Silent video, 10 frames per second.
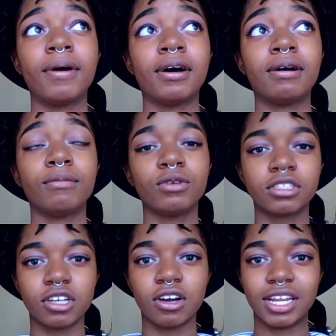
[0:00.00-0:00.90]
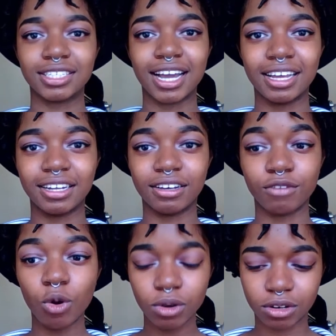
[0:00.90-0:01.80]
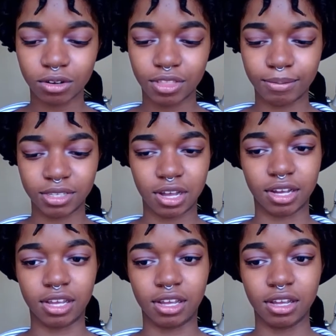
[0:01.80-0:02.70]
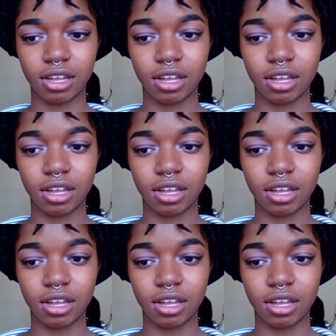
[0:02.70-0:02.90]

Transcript: Ugi-san is kind of older than Misaki,